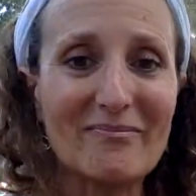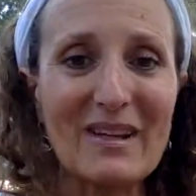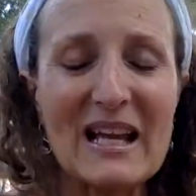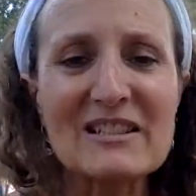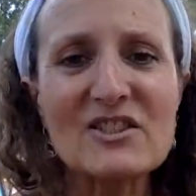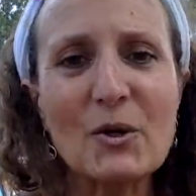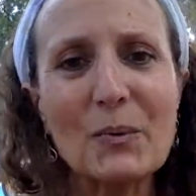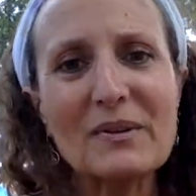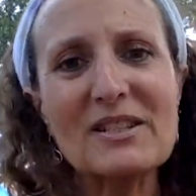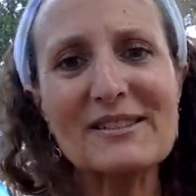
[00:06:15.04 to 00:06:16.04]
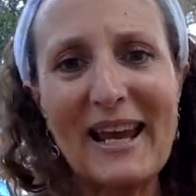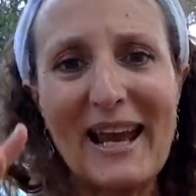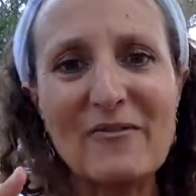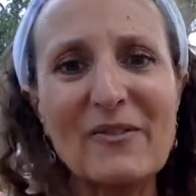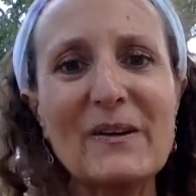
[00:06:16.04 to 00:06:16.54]
And so today I
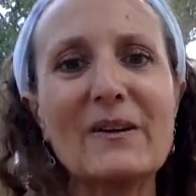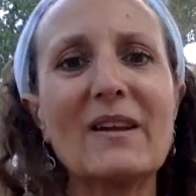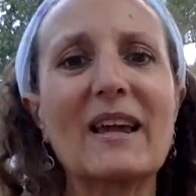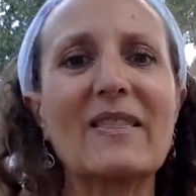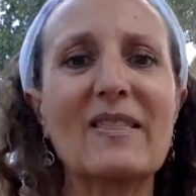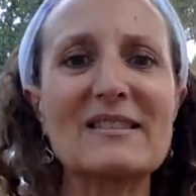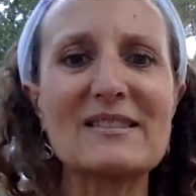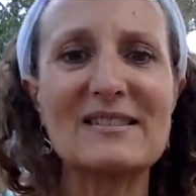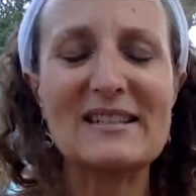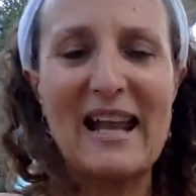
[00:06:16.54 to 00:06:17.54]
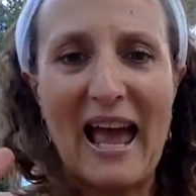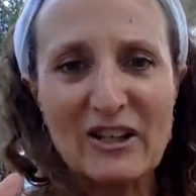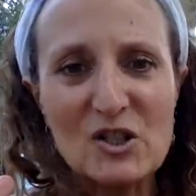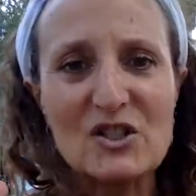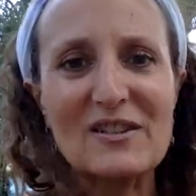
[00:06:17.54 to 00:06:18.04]
feel like this is an
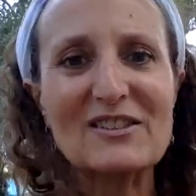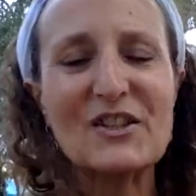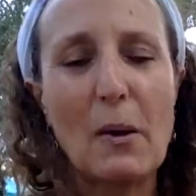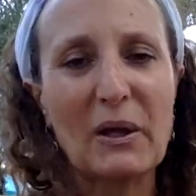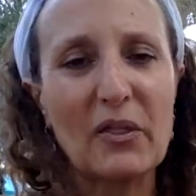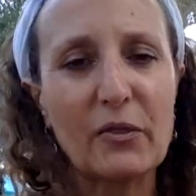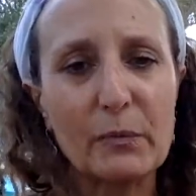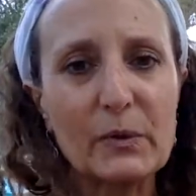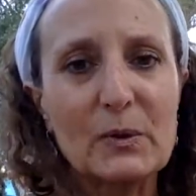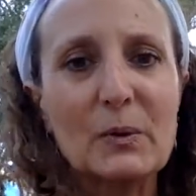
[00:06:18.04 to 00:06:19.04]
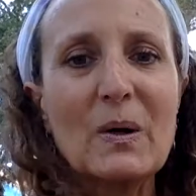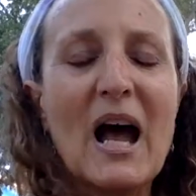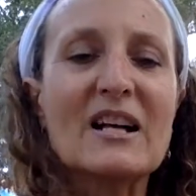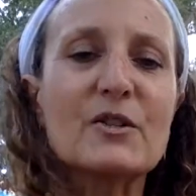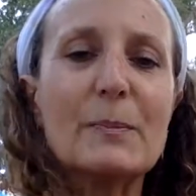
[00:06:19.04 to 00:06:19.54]
energy that's coming through
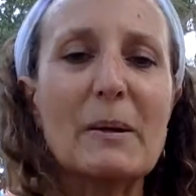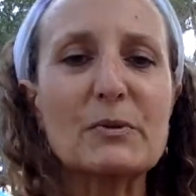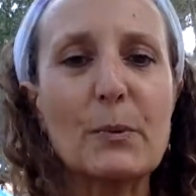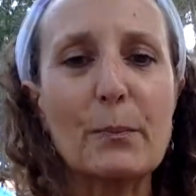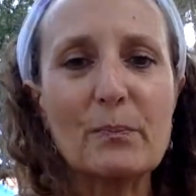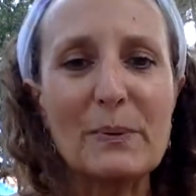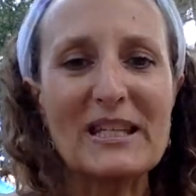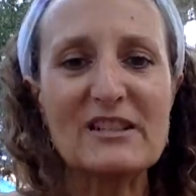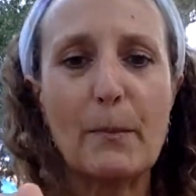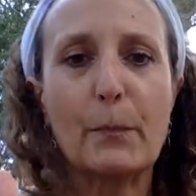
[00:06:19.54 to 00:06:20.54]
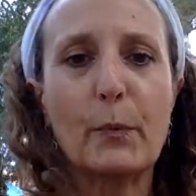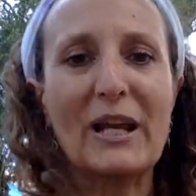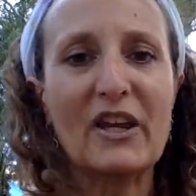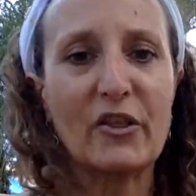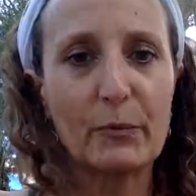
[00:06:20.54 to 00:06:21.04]
to be able to begin to
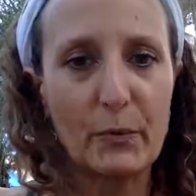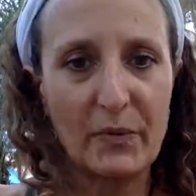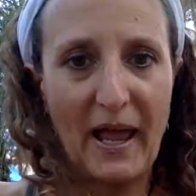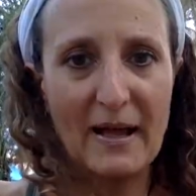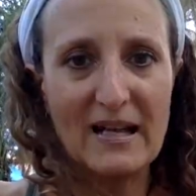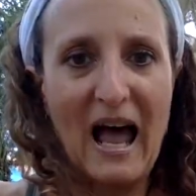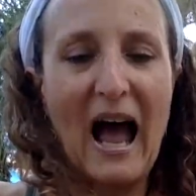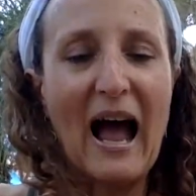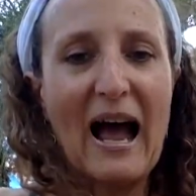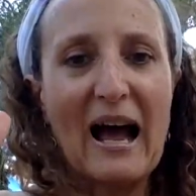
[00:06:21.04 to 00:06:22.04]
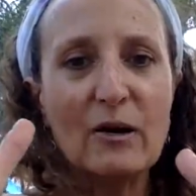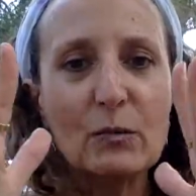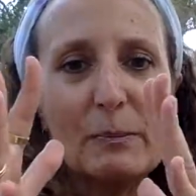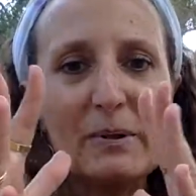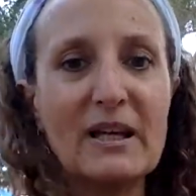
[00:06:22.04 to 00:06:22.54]
break through that. How do
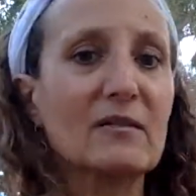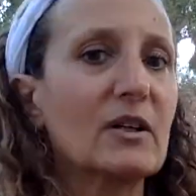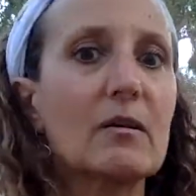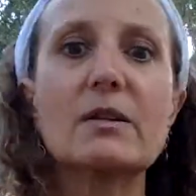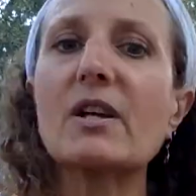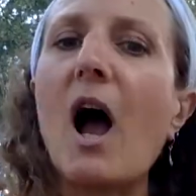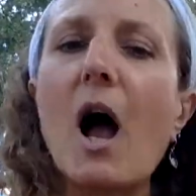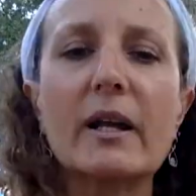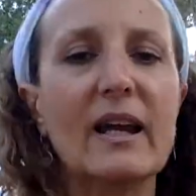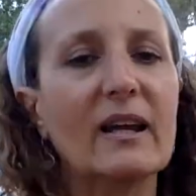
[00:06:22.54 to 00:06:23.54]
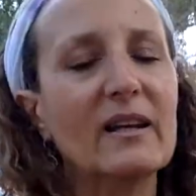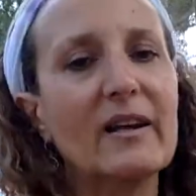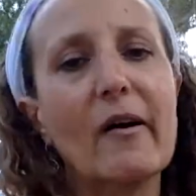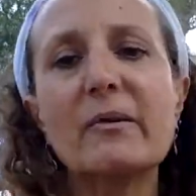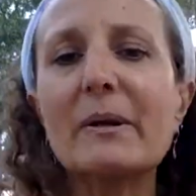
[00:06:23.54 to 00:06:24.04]
we begin? We're talking,
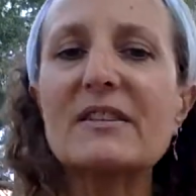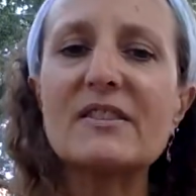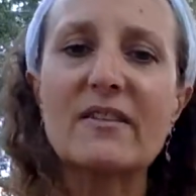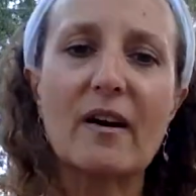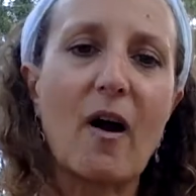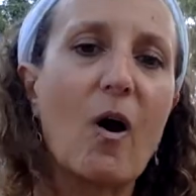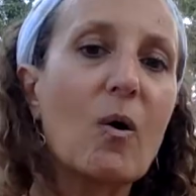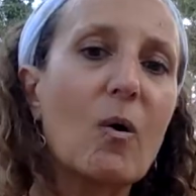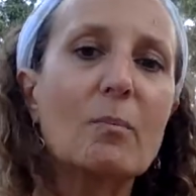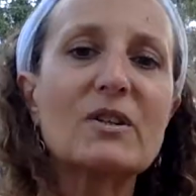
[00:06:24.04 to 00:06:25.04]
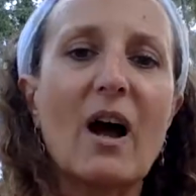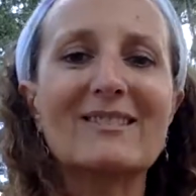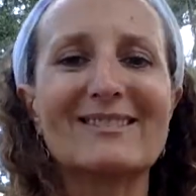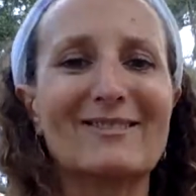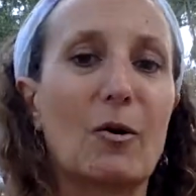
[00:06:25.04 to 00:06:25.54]
everybody's in their Om,
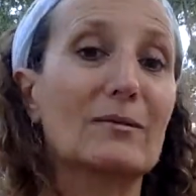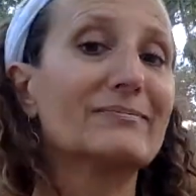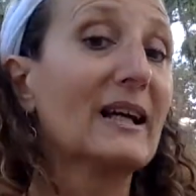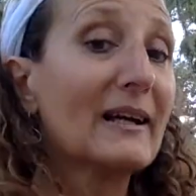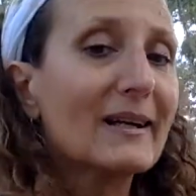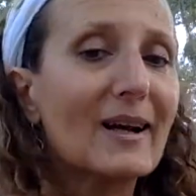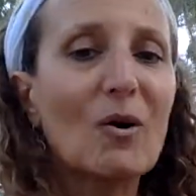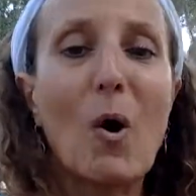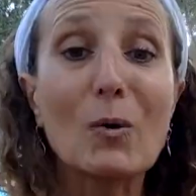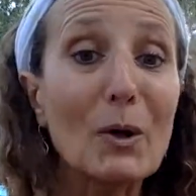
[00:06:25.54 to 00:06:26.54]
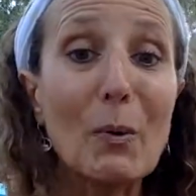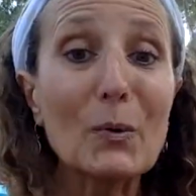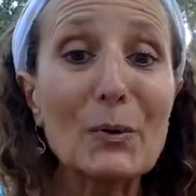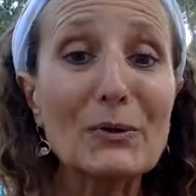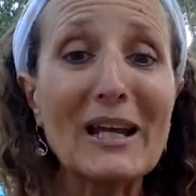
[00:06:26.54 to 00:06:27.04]
or, Om Namo
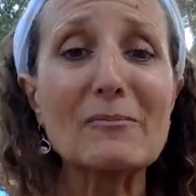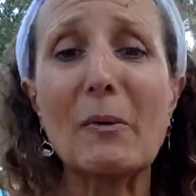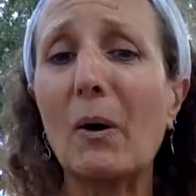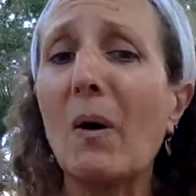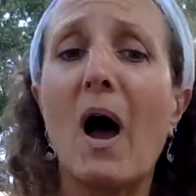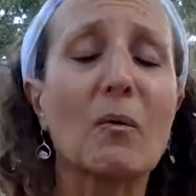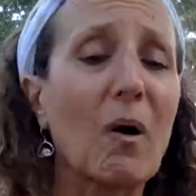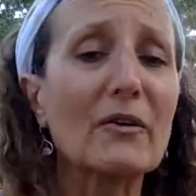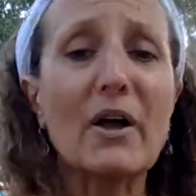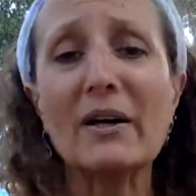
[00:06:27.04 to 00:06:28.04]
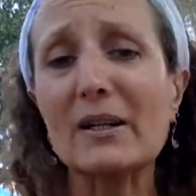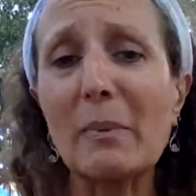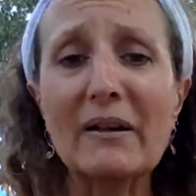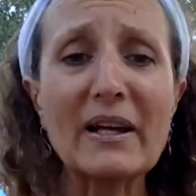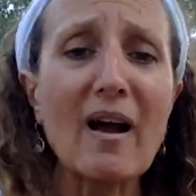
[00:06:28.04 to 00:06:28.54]
Gurudev Namo. We're all talking
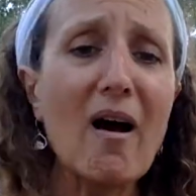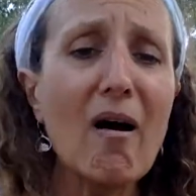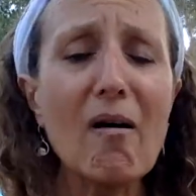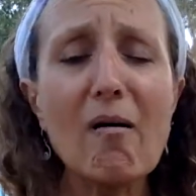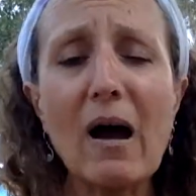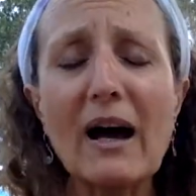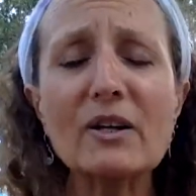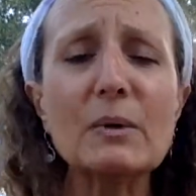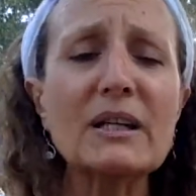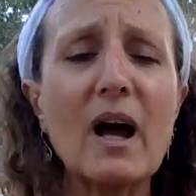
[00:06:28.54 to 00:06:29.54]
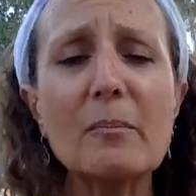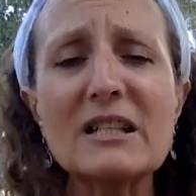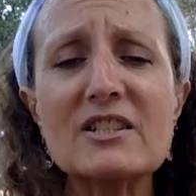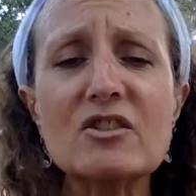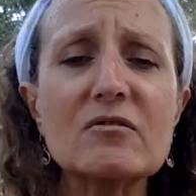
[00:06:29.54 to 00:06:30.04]
about like, how do we come
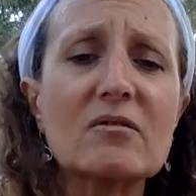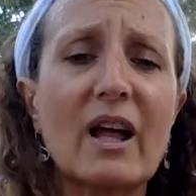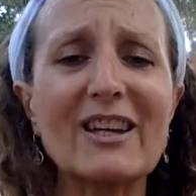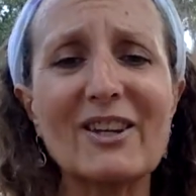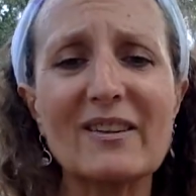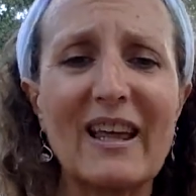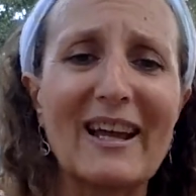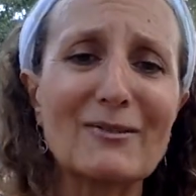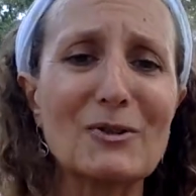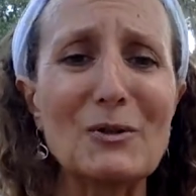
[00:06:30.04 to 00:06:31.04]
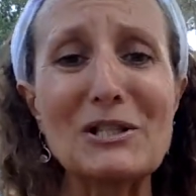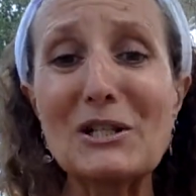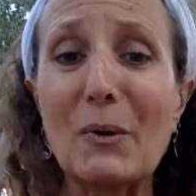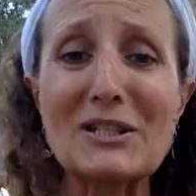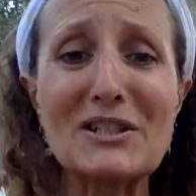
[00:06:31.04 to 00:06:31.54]
into like that unity
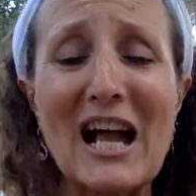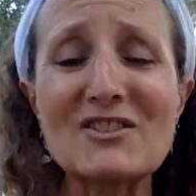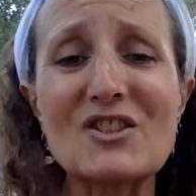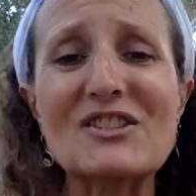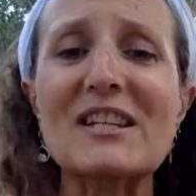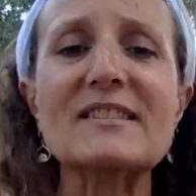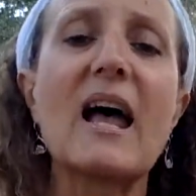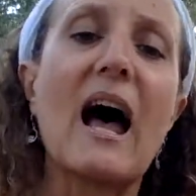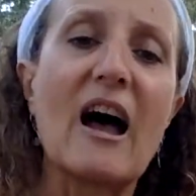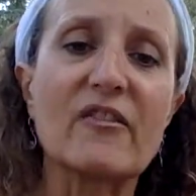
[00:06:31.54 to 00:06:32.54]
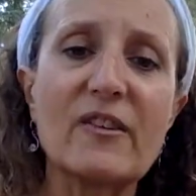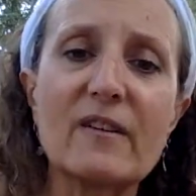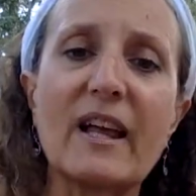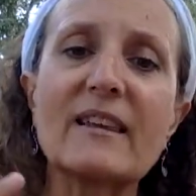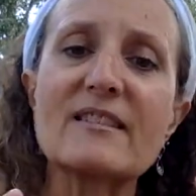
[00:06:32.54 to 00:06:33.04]
Christ consciousness? I feel
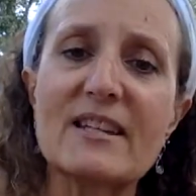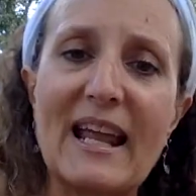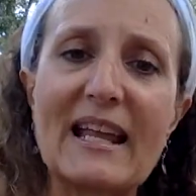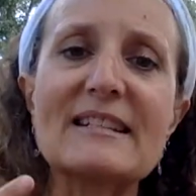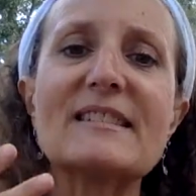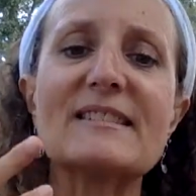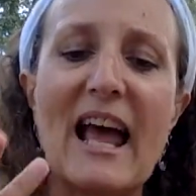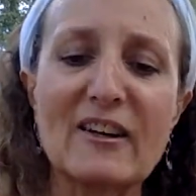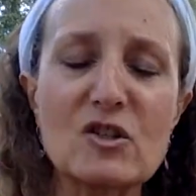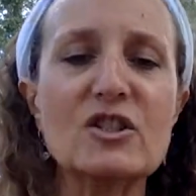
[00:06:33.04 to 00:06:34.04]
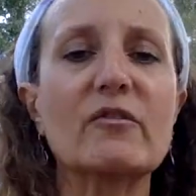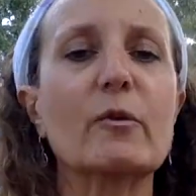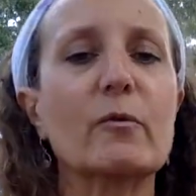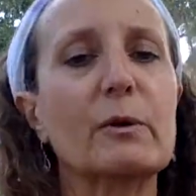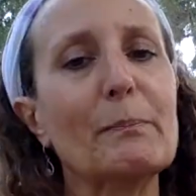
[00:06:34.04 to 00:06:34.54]
like today is this energy of
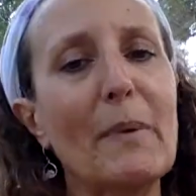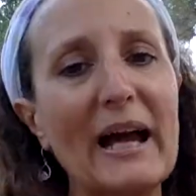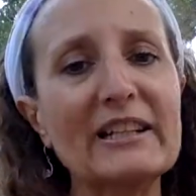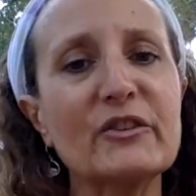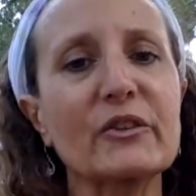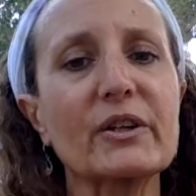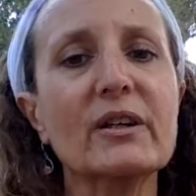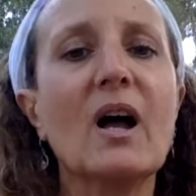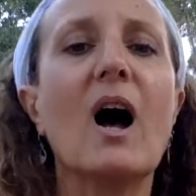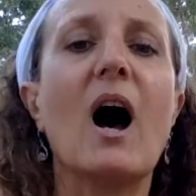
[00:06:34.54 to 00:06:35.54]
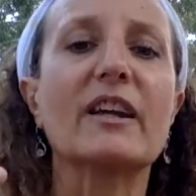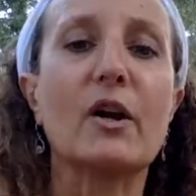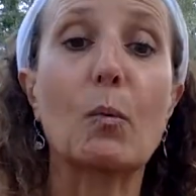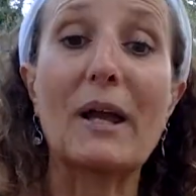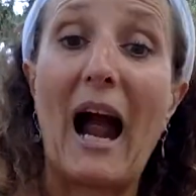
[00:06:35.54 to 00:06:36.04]
a reminder,
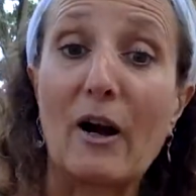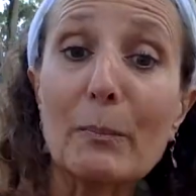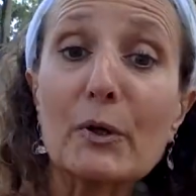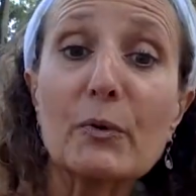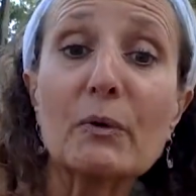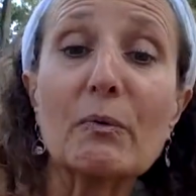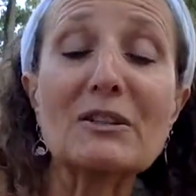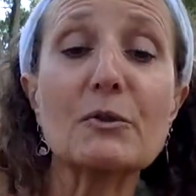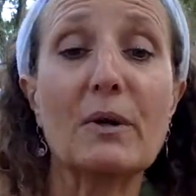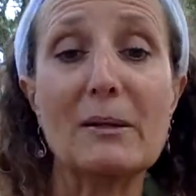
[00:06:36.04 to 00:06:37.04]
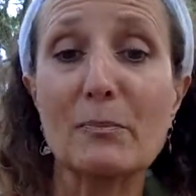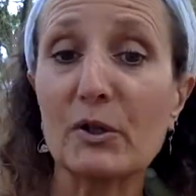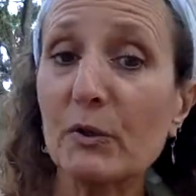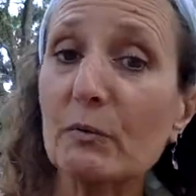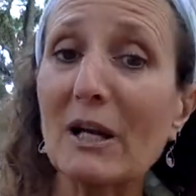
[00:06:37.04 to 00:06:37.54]
we are Mercury retrograde.
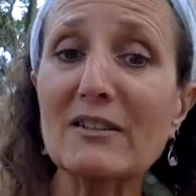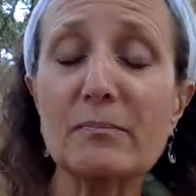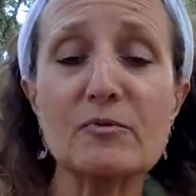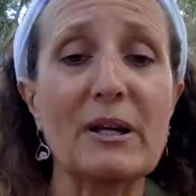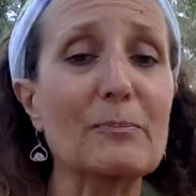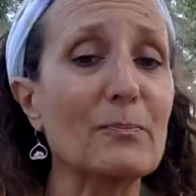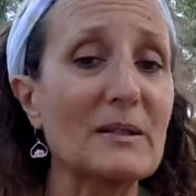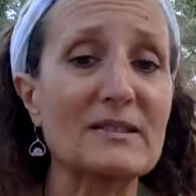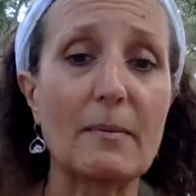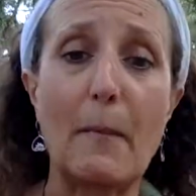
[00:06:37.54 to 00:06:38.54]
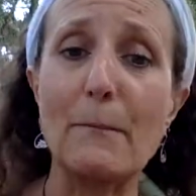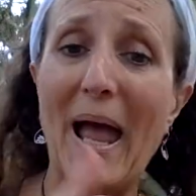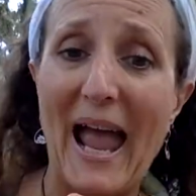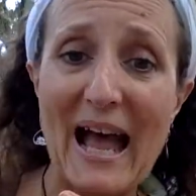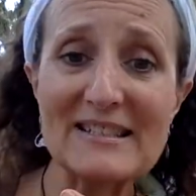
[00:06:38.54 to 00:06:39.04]
Mercury retrograde brings up the
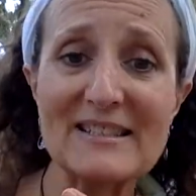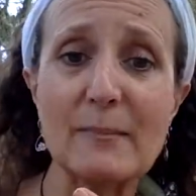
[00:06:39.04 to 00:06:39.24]
past.